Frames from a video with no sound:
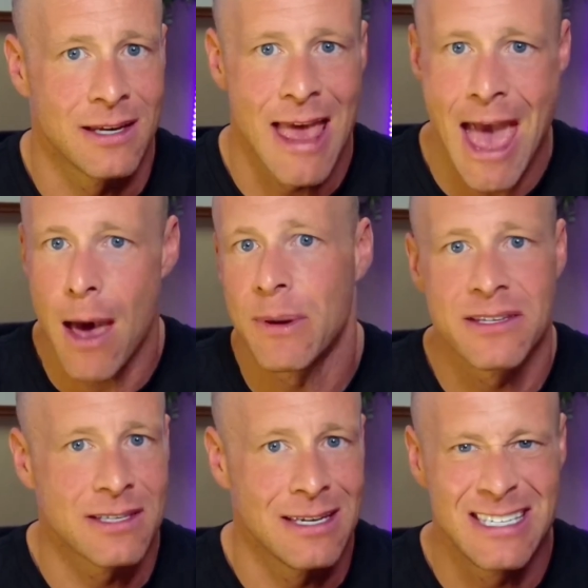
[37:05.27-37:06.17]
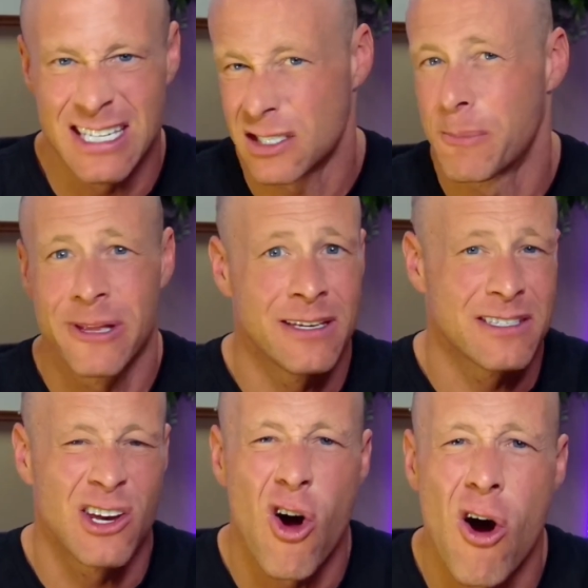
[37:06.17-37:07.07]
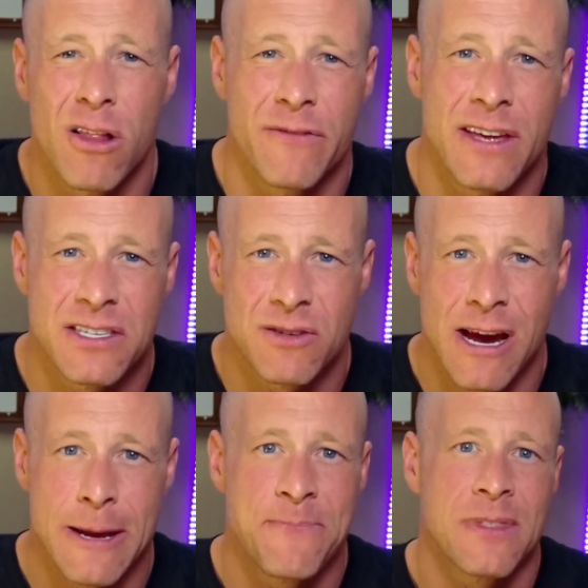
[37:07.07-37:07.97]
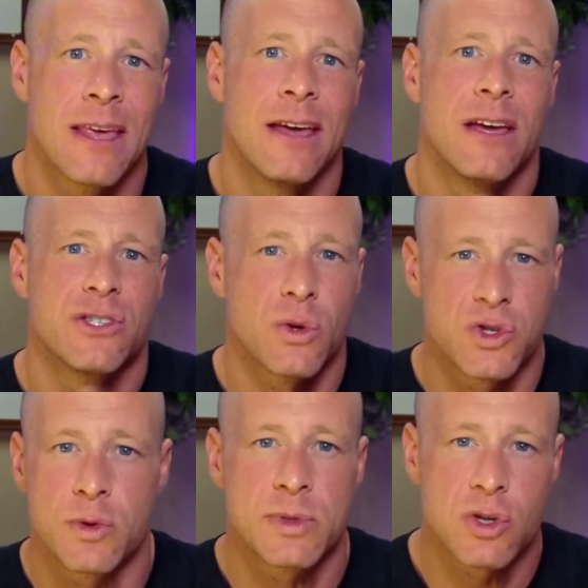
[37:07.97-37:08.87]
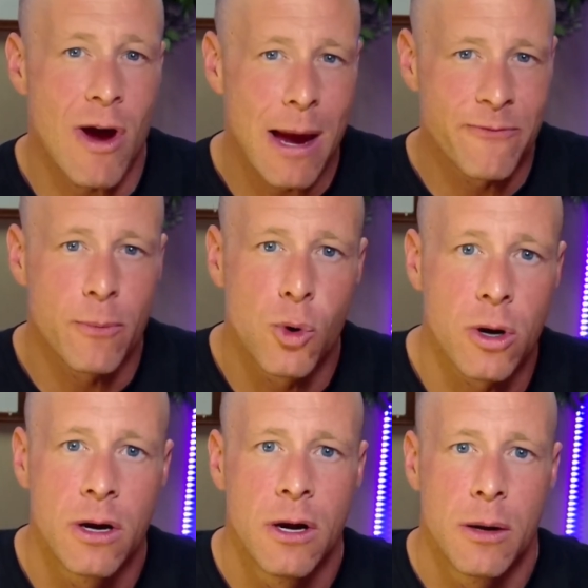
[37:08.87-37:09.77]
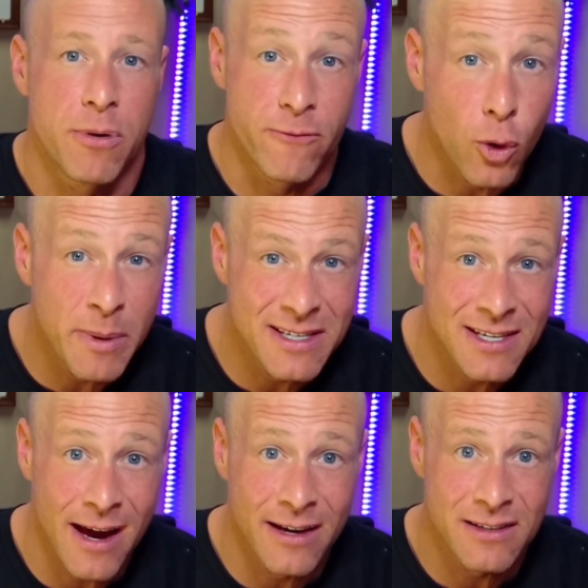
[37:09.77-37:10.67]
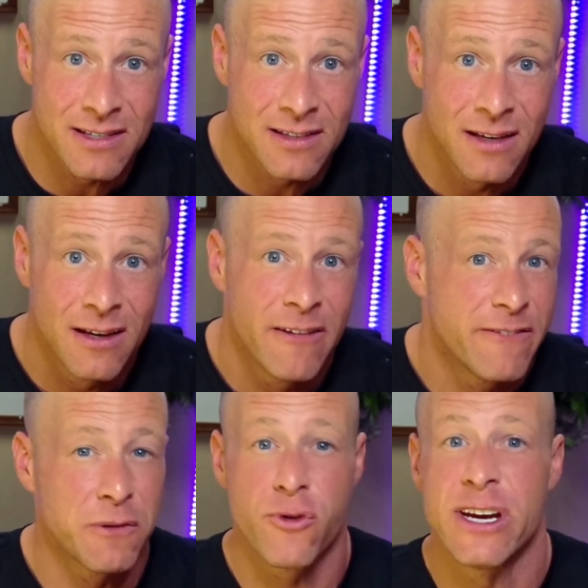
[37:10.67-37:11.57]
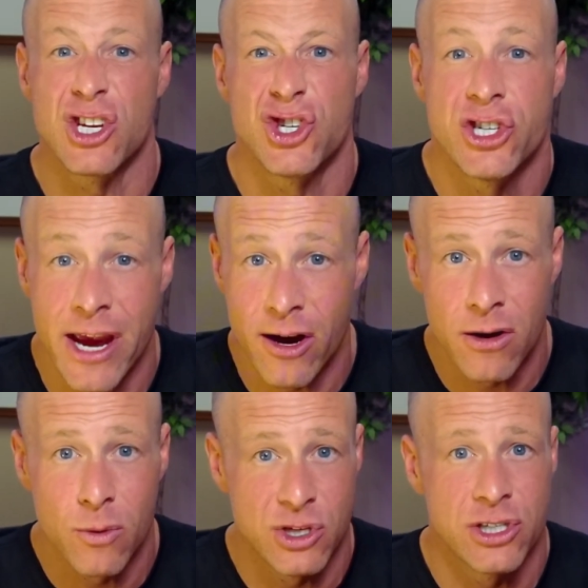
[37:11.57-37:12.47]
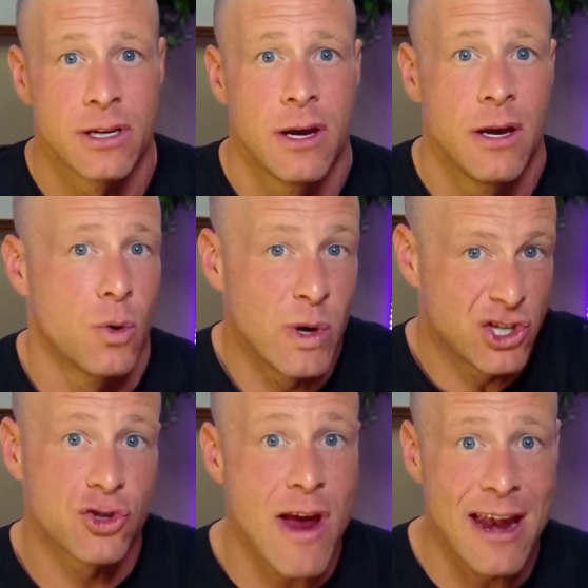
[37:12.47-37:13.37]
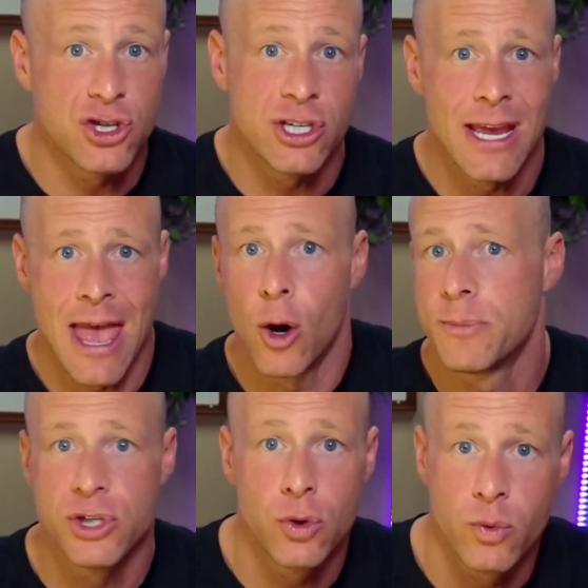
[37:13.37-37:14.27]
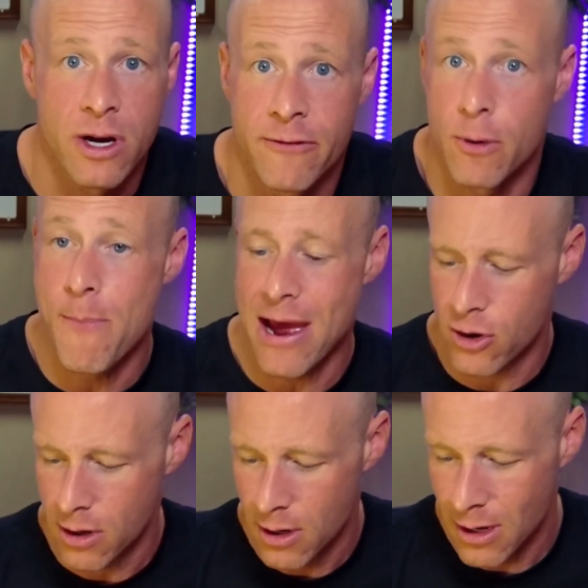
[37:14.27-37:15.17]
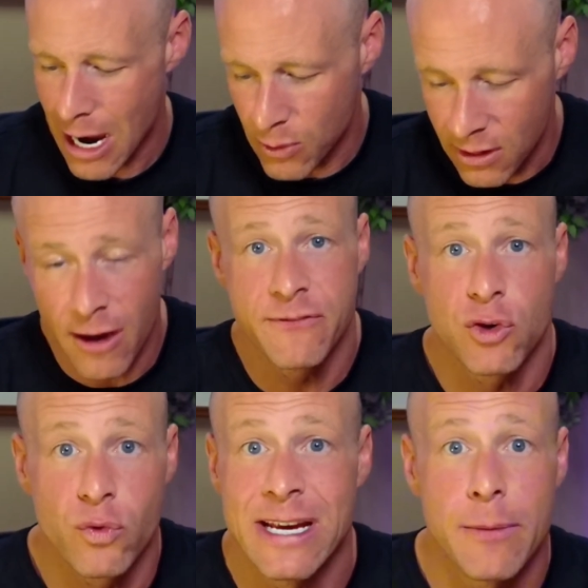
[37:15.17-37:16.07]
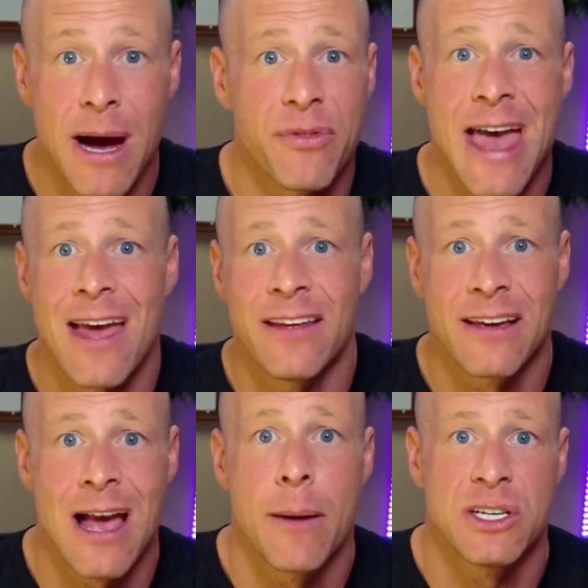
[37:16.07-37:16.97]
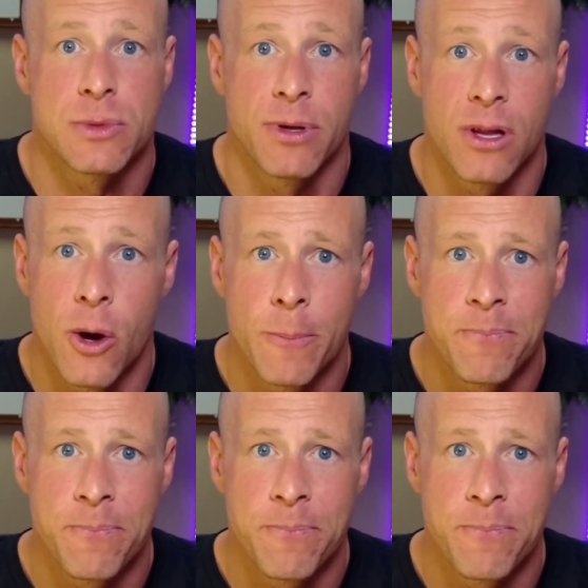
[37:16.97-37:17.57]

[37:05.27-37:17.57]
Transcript: habits and disciplines and all of this, right? So subscribe for more performance science. Feel free to share which strategy helped you recover better. I would love to read about that in the comments below.